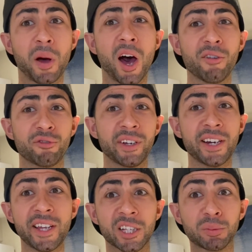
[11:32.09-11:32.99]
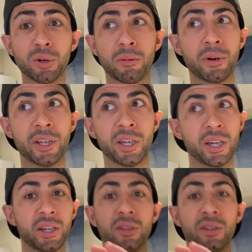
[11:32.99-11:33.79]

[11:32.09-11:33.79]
part really is probably